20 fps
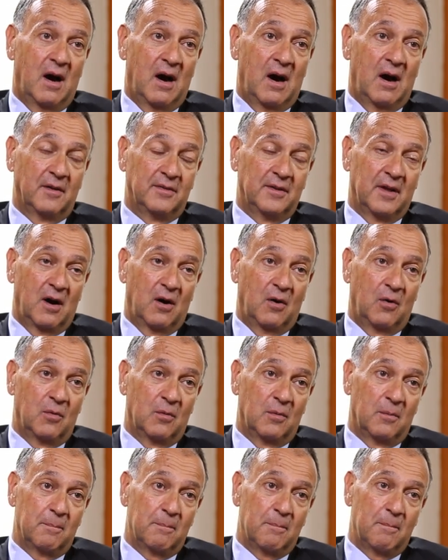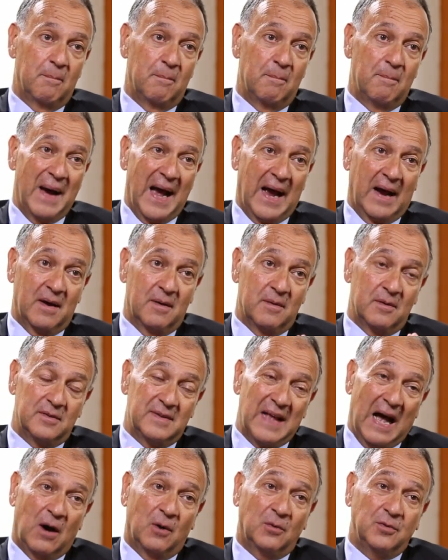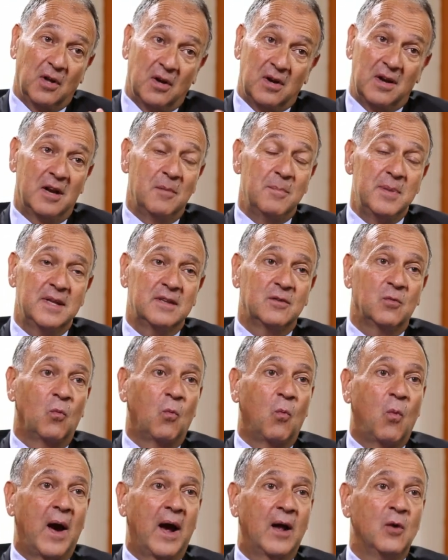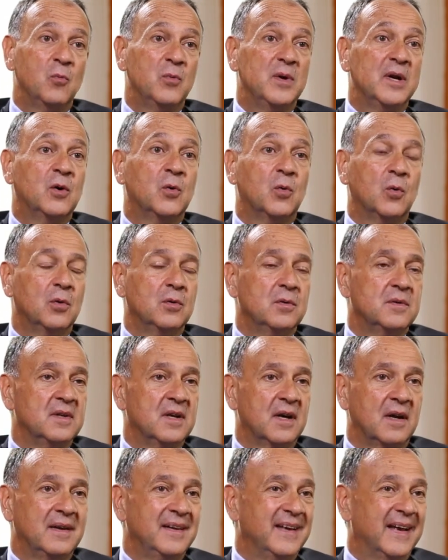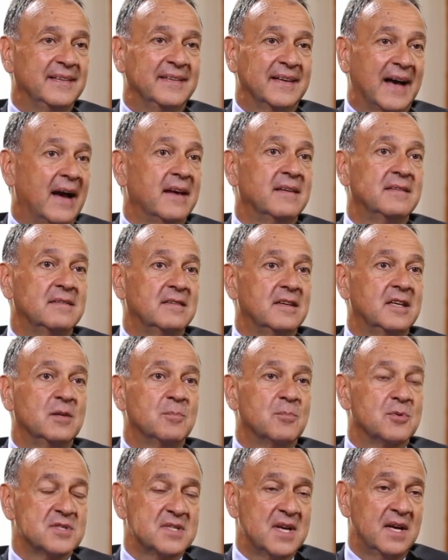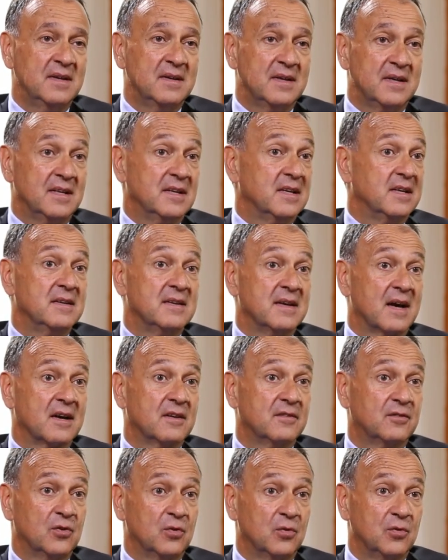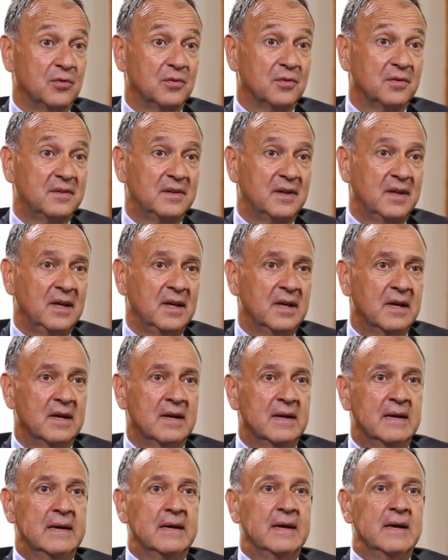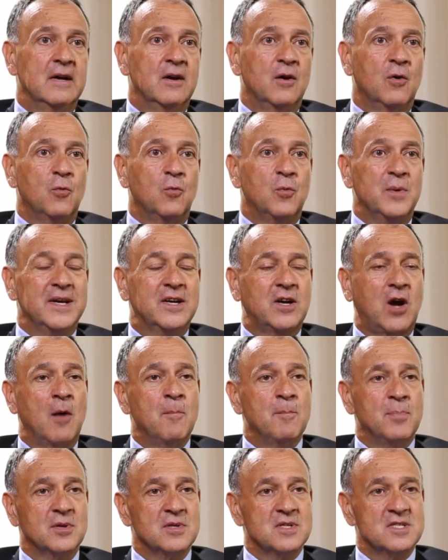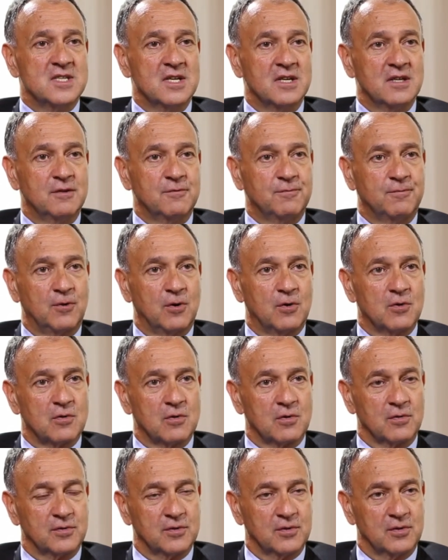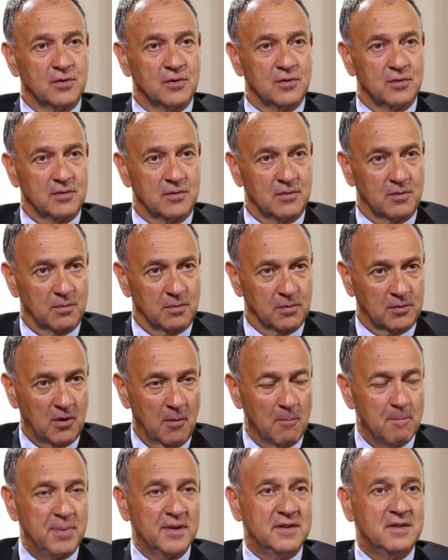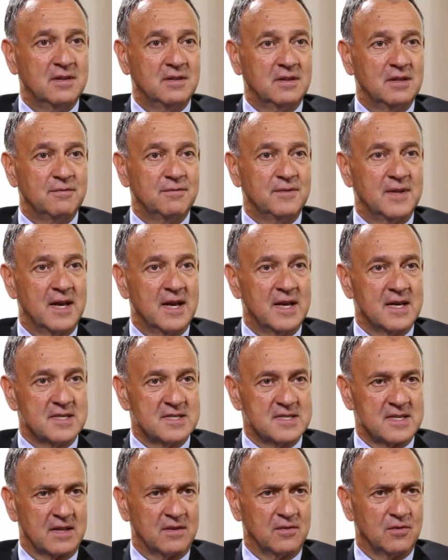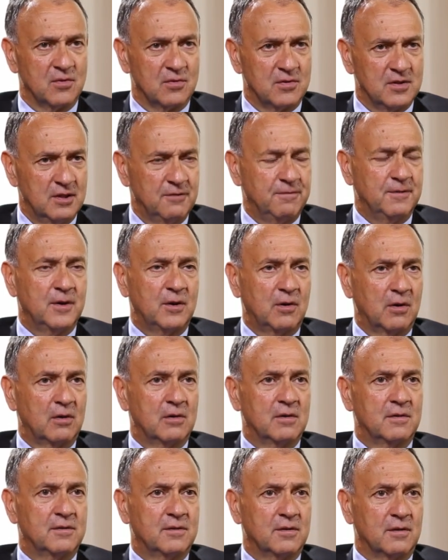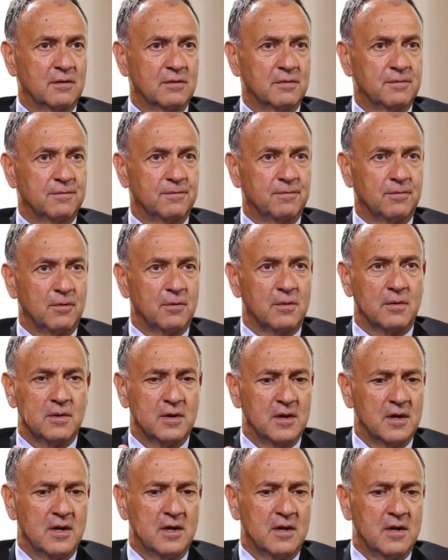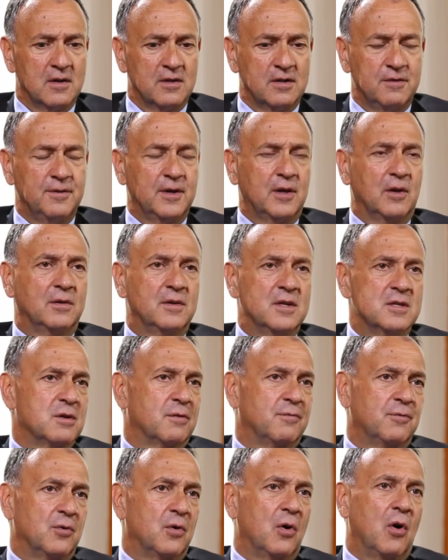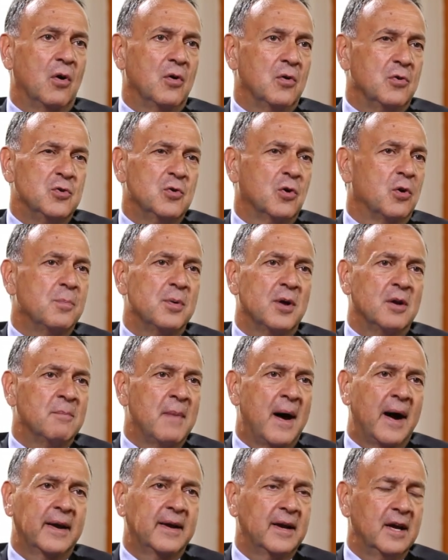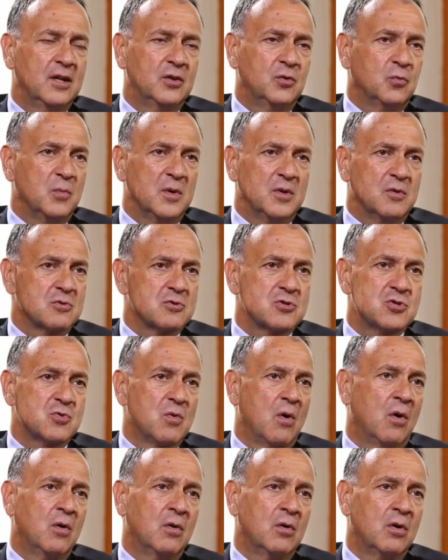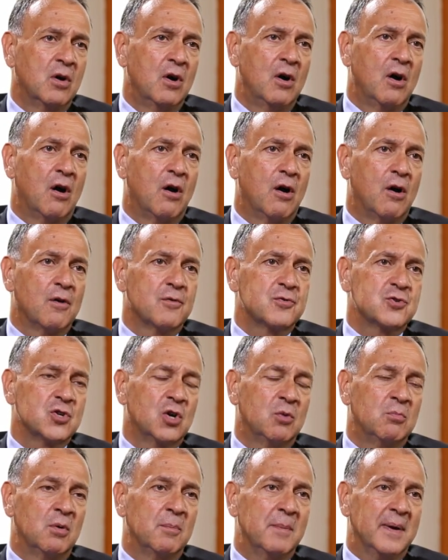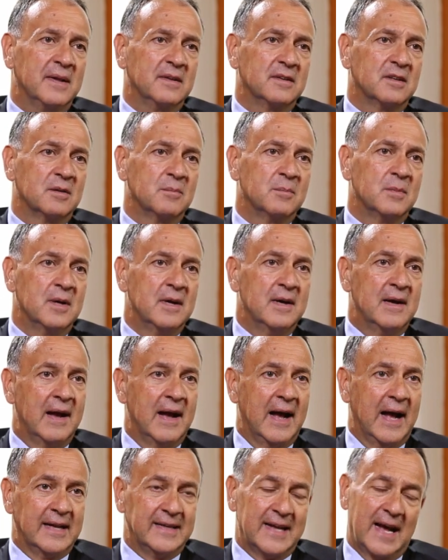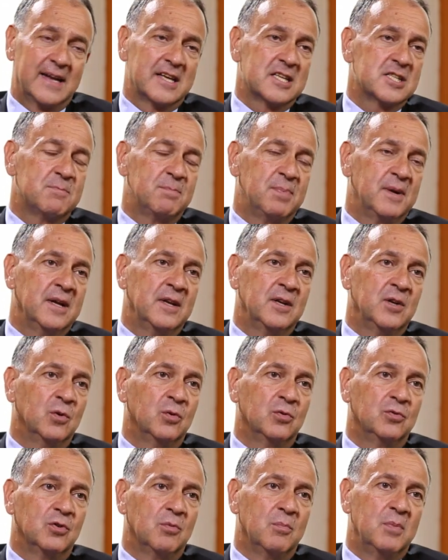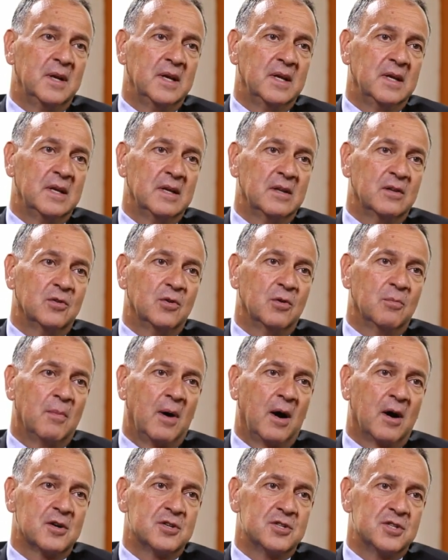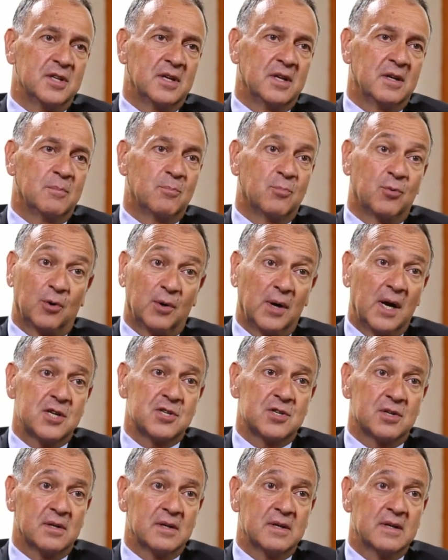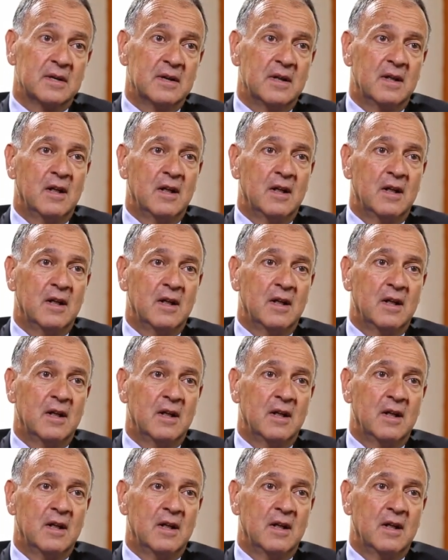are now back down a little bit, while we grow nearly 19% in India. So you see, we compensate for the competitiveness and the difficulties of a European market with a strong offshore momentum. And that explains notably the margin progression.